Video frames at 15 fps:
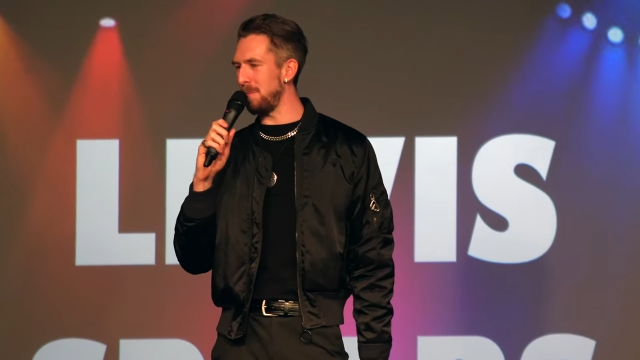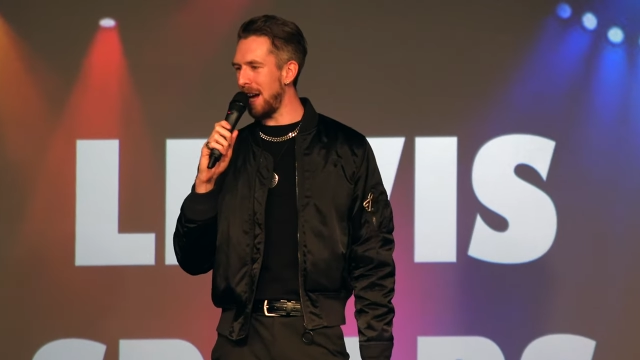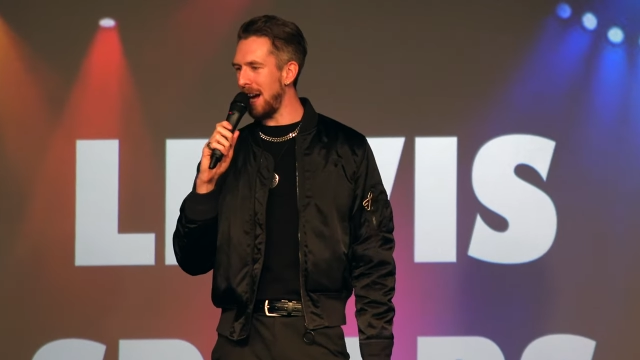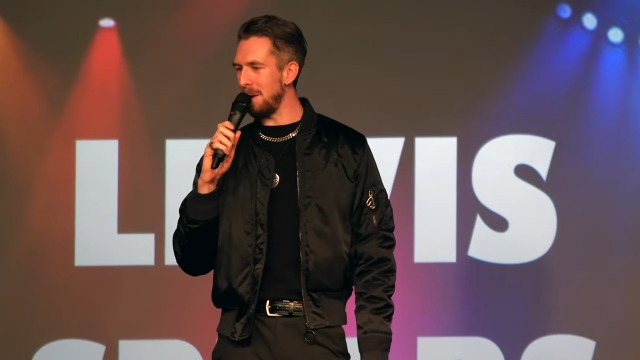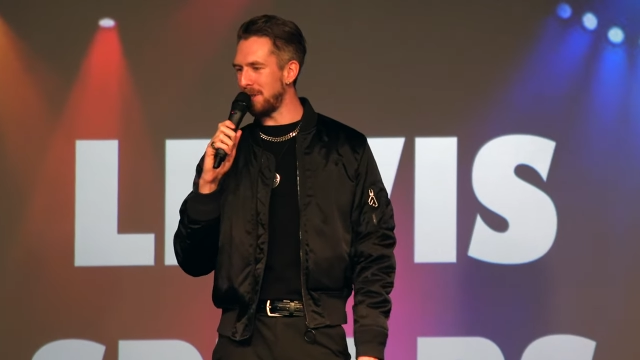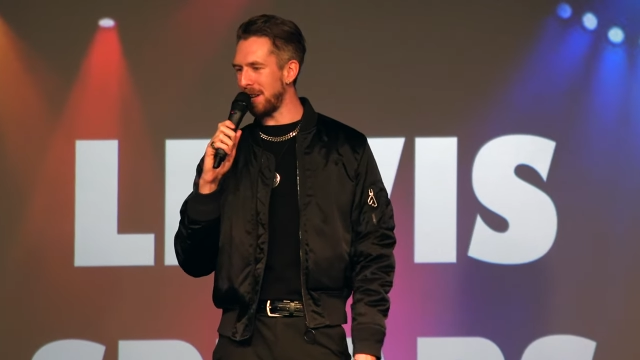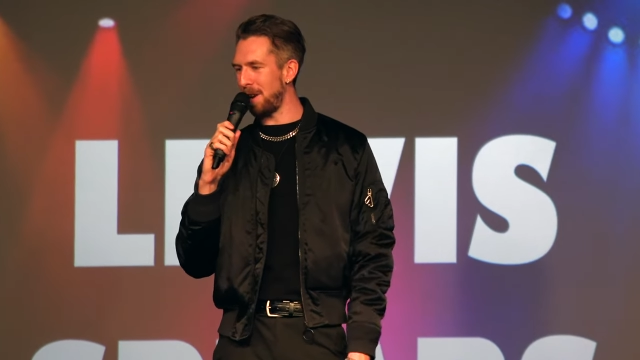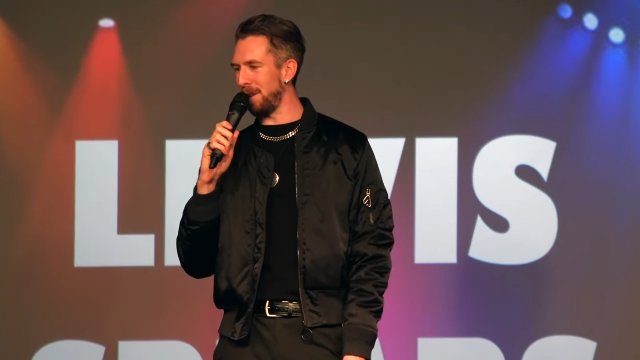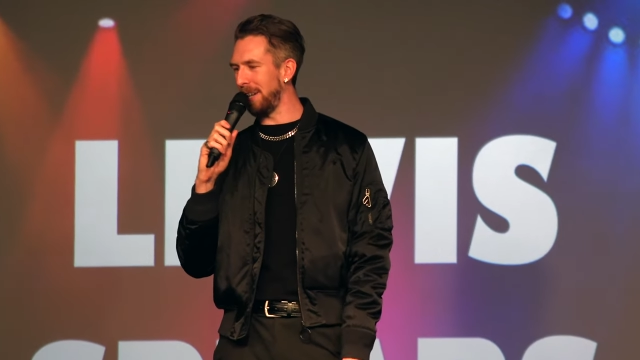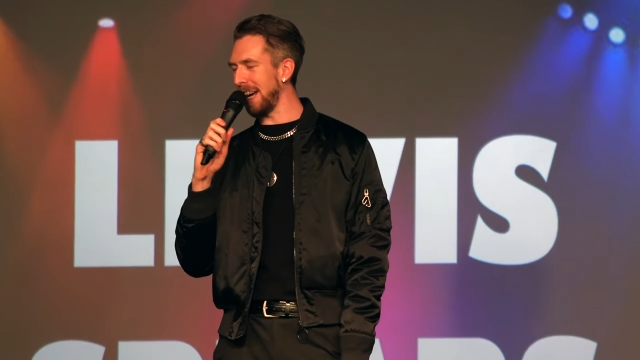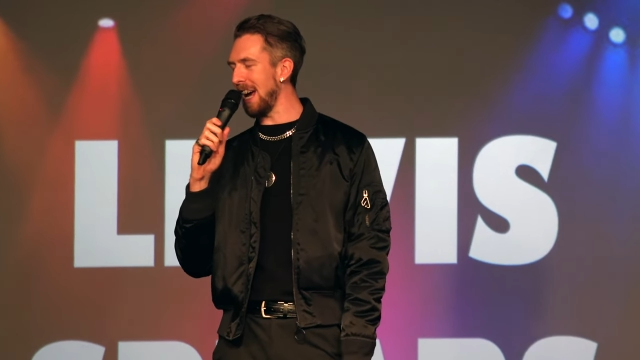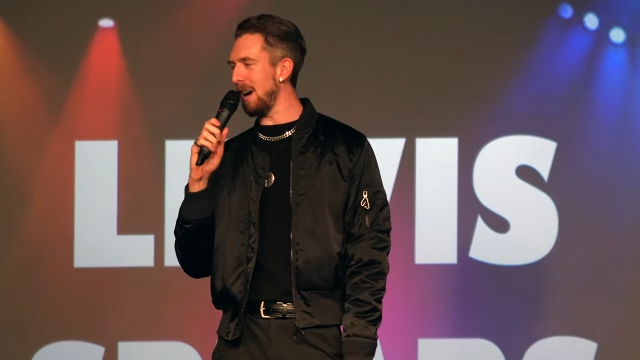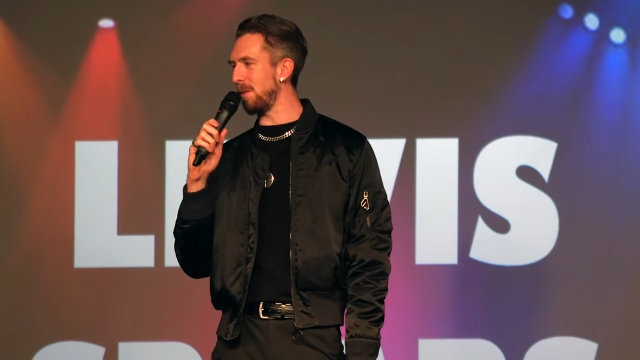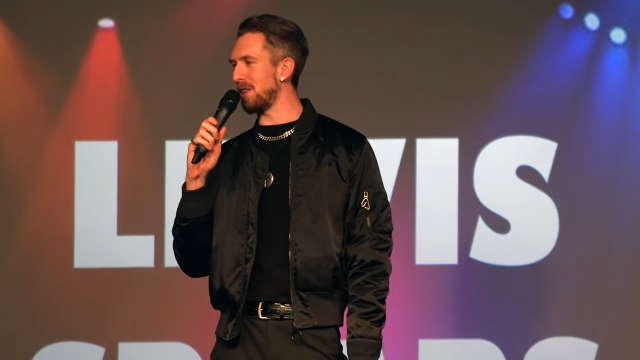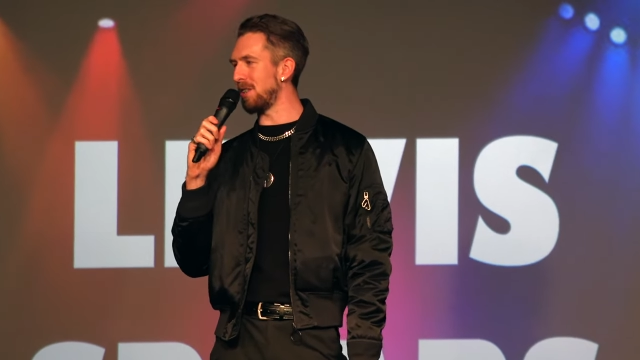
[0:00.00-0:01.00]
names I'd
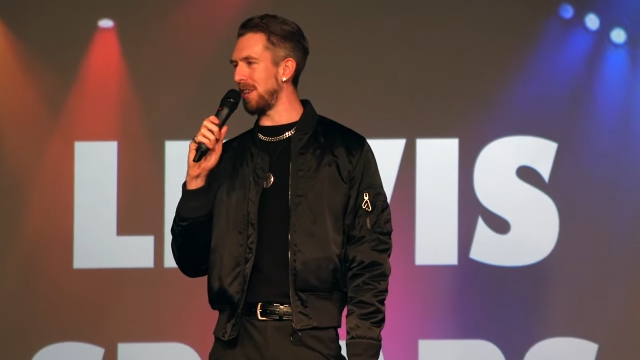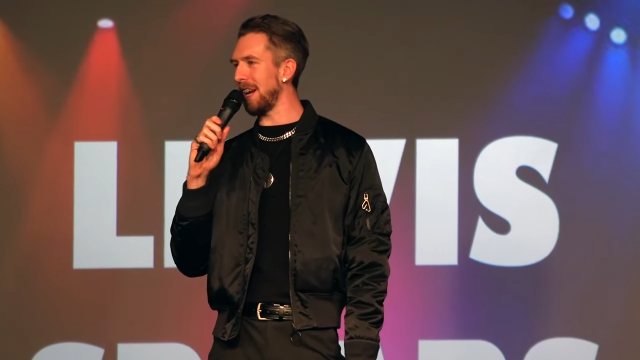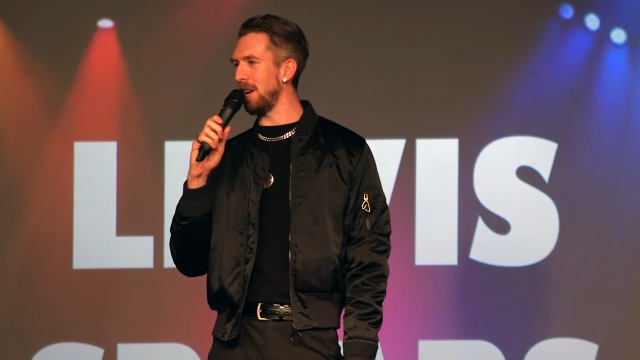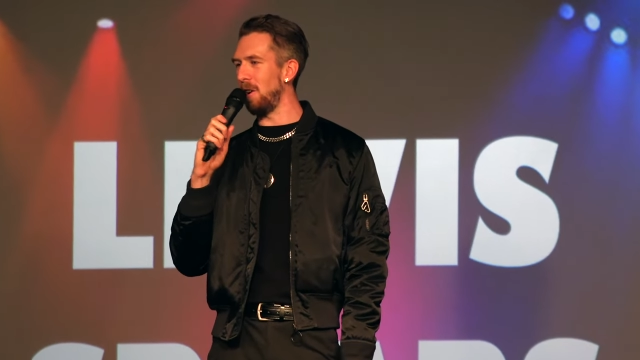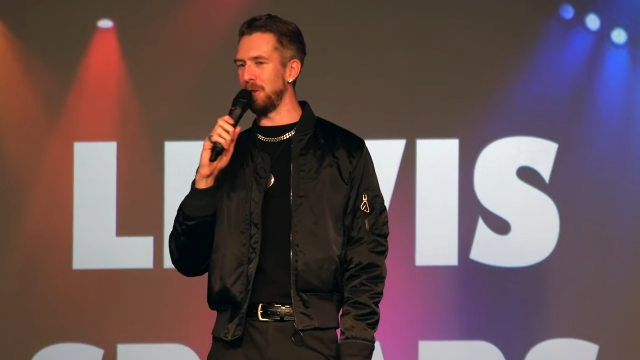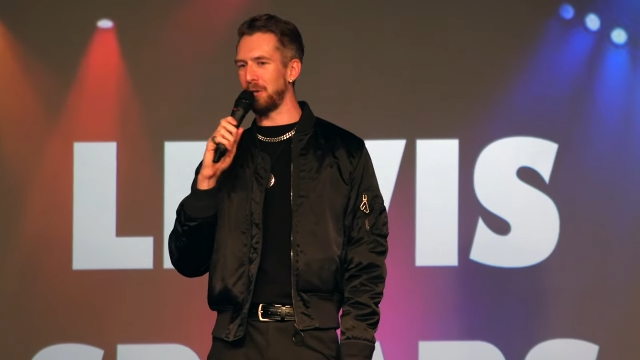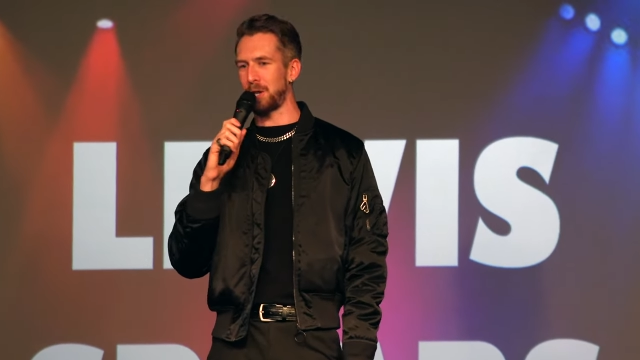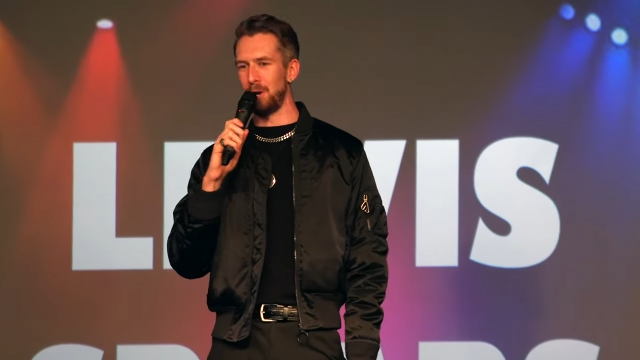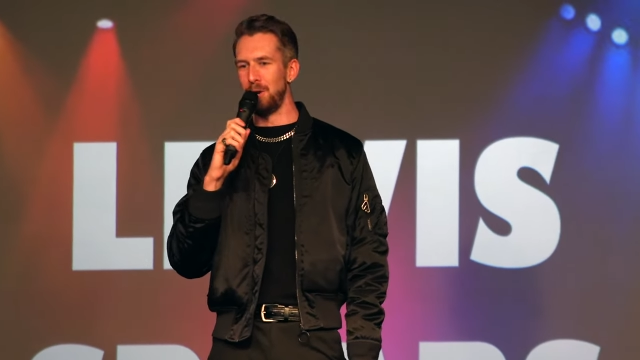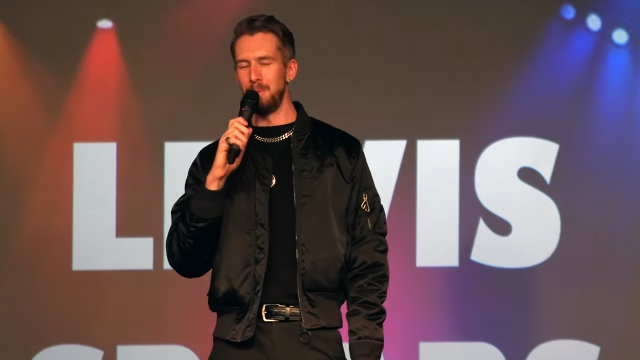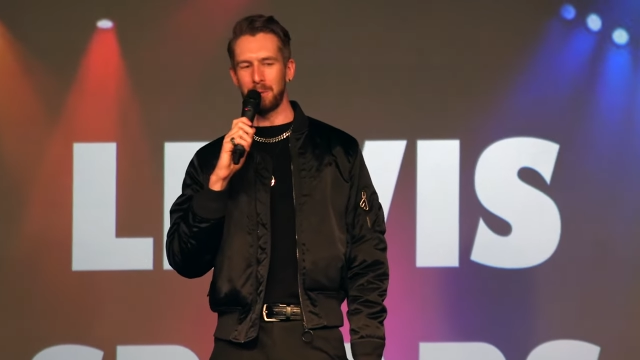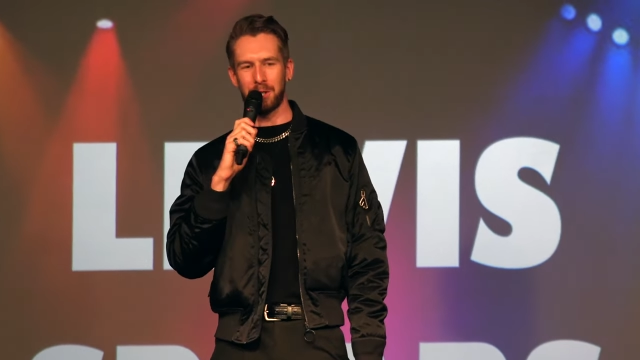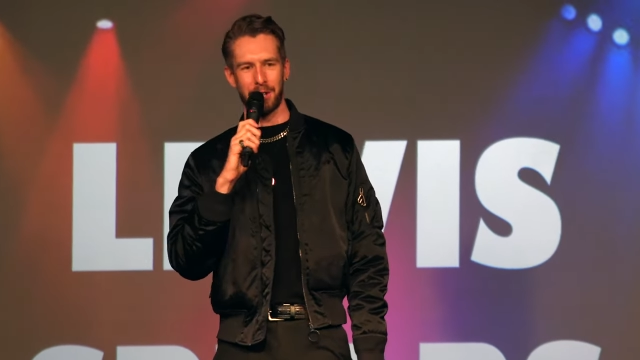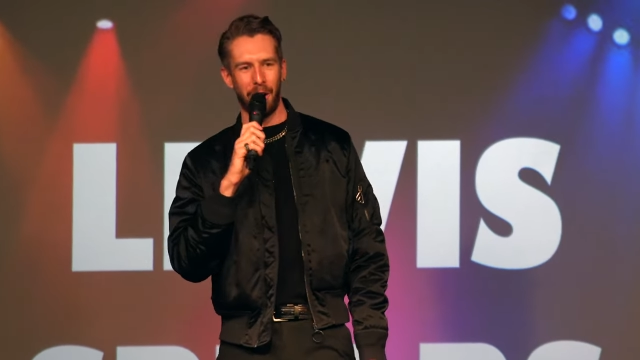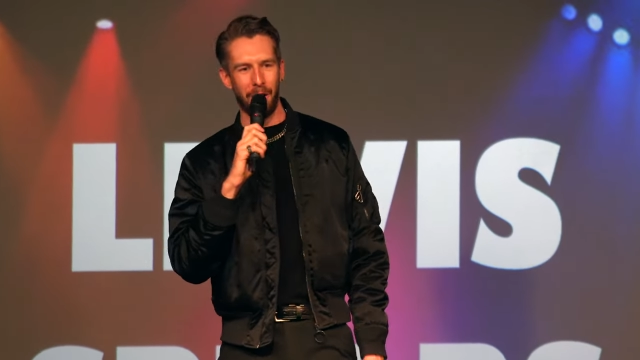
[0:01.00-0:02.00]
only ever seen on
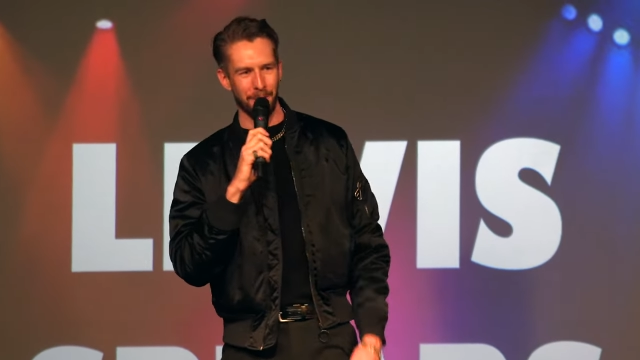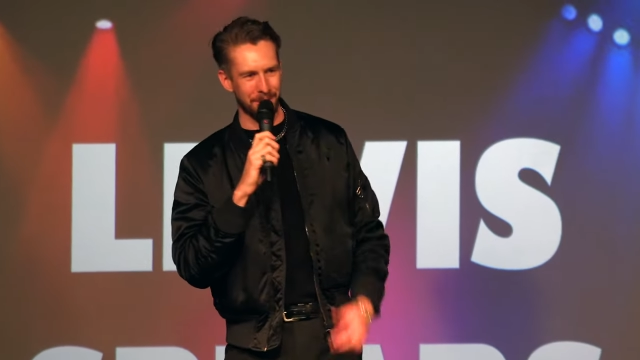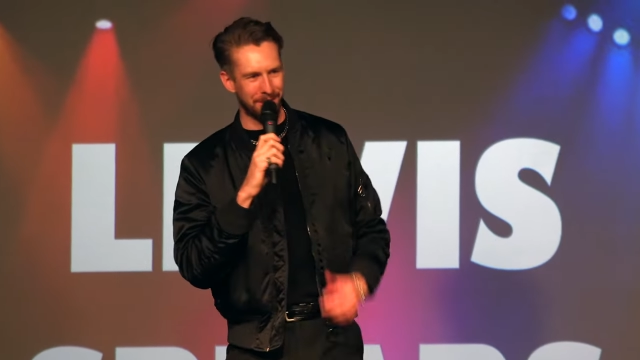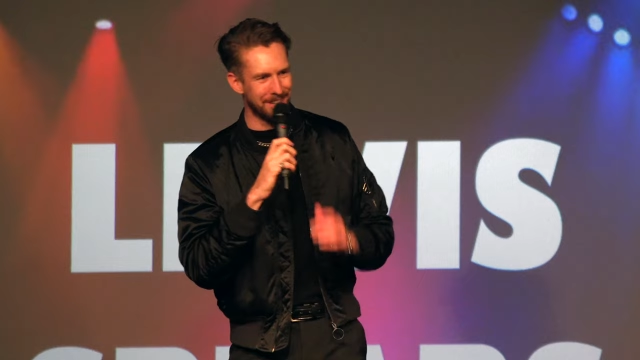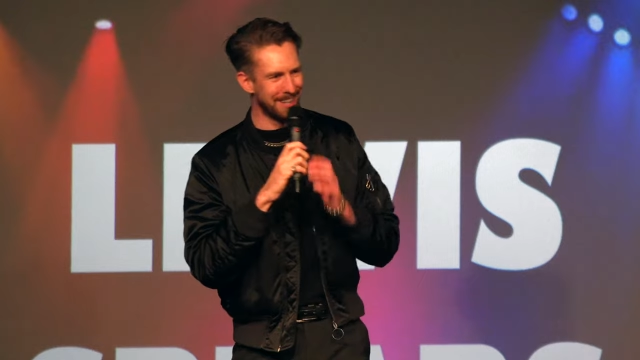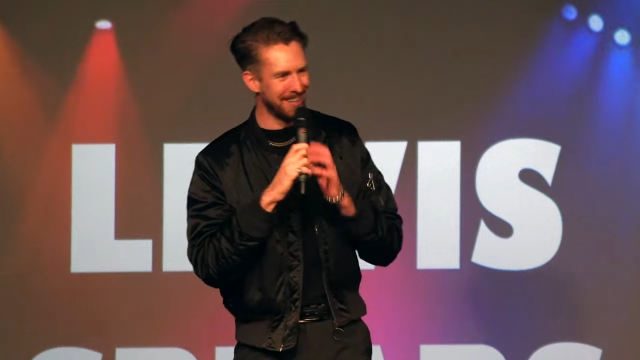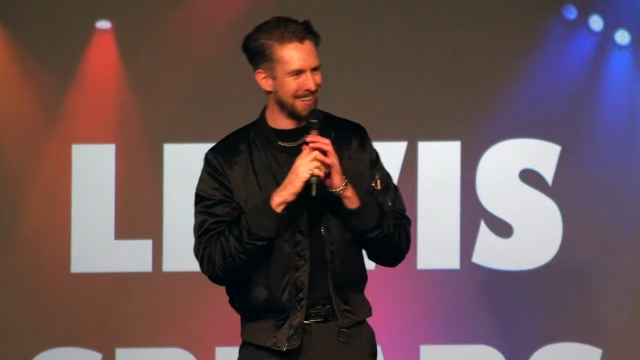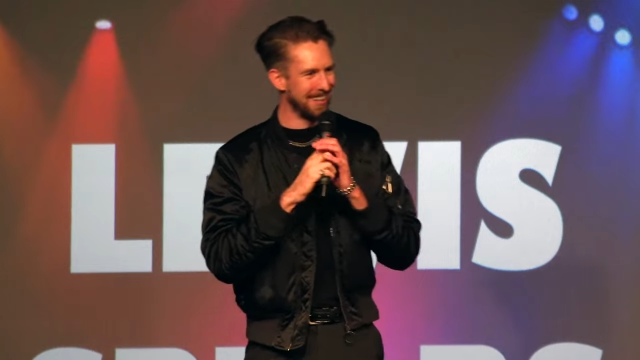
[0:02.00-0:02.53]
tombstones.